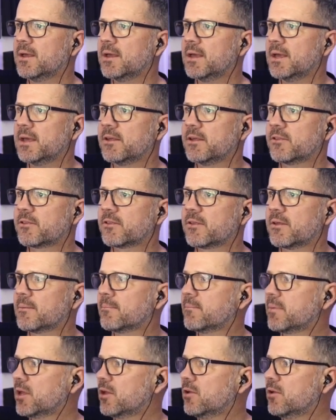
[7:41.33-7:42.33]
is
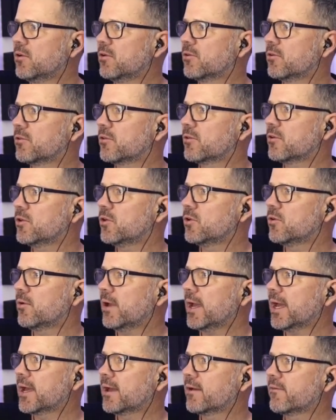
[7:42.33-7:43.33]
because you
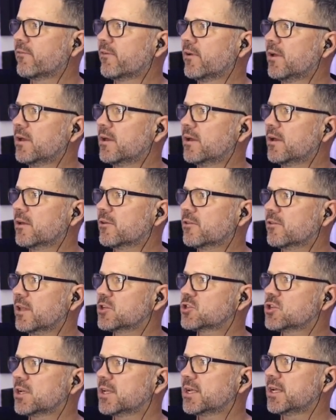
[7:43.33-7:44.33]
have
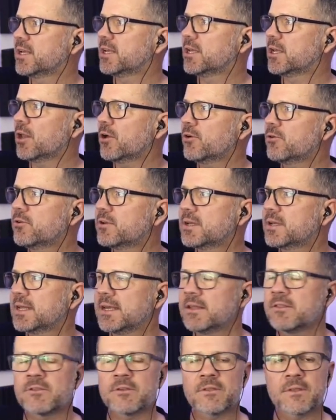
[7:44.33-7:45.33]
essentially loaded
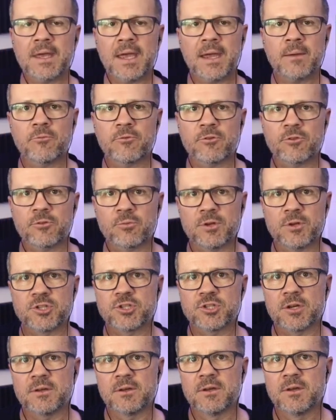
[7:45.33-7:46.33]
into the camera
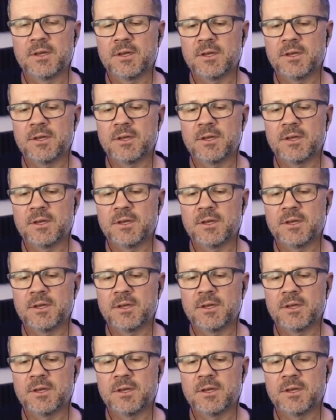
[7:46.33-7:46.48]
switcher